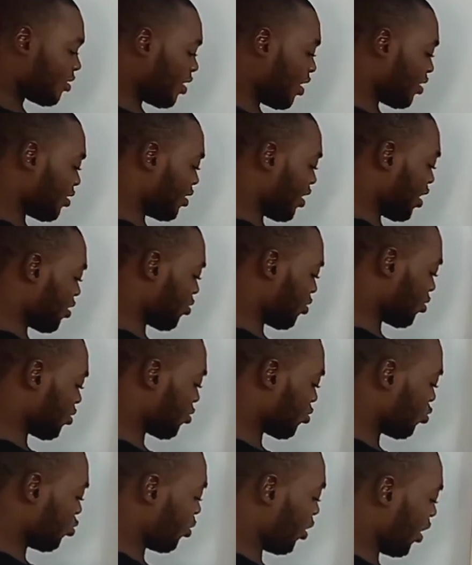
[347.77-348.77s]
x, that's what?
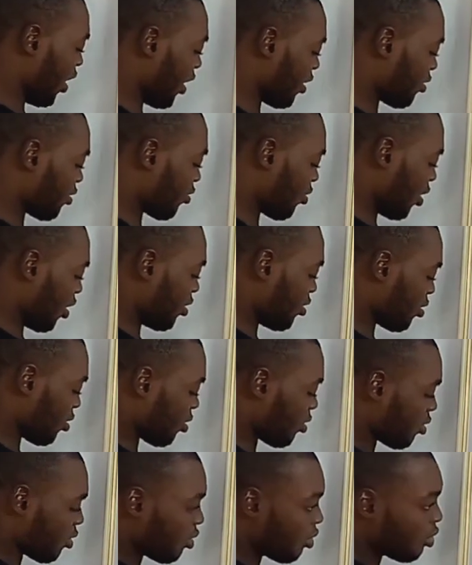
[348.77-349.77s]
2x squared
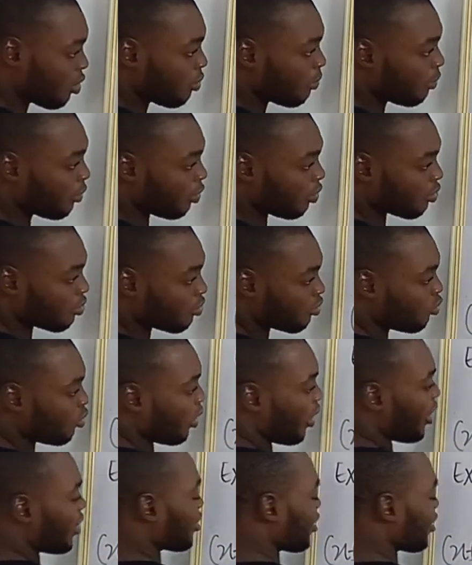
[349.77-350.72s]
plus 2x